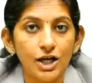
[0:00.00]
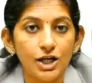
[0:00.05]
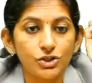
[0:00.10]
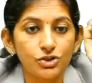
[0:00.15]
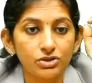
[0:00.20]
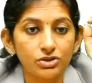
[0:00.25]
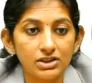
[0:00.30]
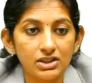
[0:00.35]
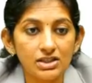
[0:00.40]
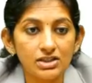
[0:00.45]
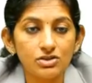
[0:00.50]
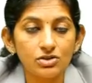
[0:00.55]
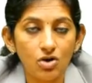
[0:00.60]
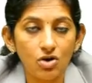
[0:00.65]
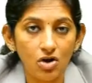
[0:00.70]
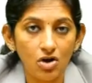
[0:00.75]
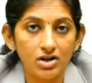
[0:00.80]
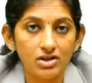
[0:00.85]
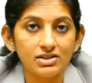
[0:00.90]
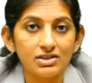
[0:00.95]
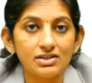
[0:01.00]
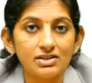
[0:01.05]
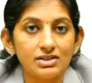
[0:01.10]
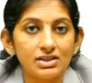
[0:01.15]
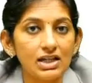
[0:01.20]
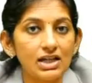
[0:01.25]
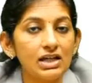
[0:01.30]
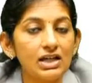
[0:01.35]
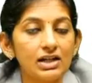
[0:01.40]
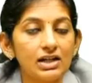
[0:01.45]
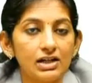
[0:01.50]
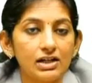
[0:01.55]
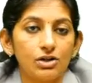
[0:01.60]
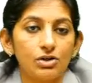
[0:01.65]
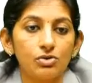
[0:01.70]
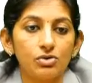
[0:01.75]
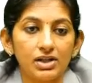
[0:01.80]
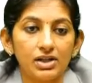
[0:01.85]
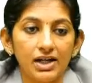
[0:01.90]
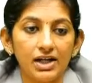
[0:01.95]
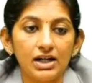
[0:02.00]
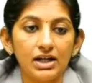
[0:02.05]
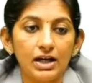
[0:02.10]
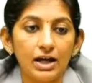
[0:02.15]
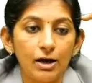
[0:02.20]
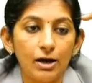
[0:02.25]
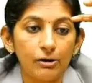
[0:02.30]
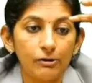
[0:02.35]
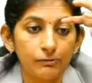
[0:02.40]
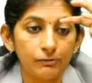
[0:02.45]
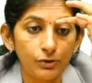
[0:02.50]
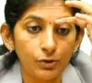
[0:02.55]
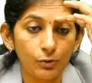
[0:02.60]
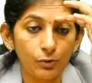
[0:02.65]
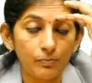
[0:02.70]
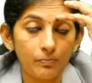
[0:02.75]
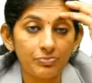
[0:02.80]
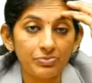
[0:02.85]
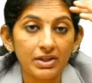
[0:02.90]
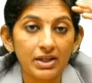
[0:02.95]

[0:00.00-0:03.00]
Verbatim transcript: So this causes the retrograde flow.